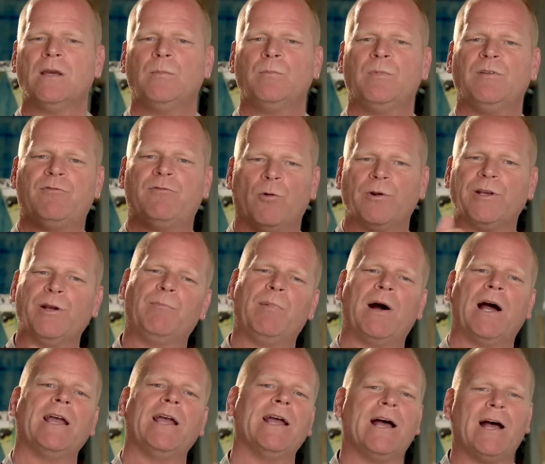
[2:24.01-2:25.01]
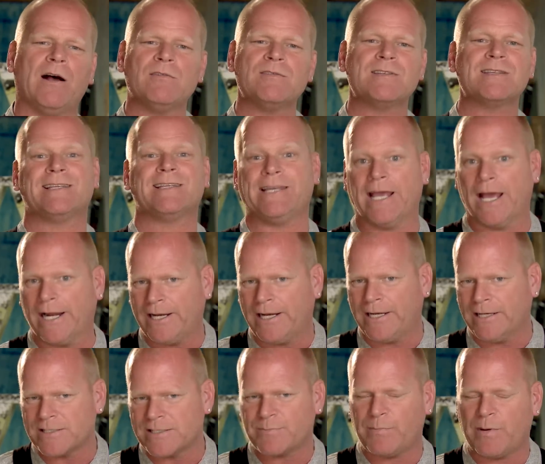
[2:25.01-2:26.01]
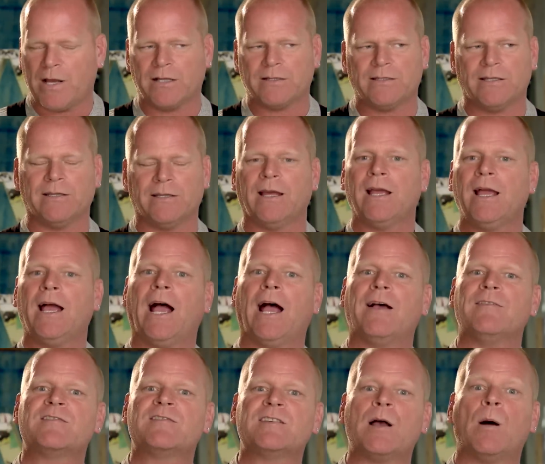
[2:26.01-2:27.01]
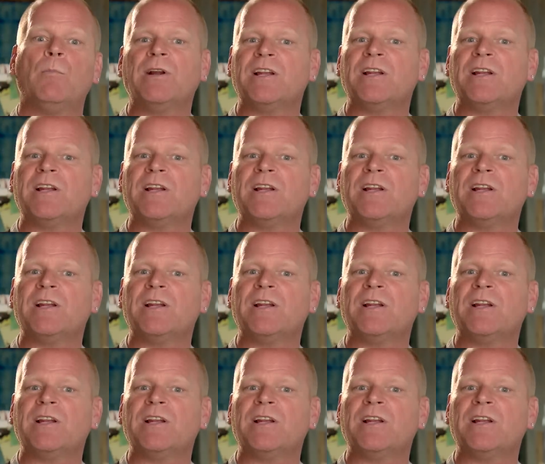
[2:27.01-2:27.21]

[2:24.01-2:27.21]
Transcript: Before you buy a house, get it inspected. Have someone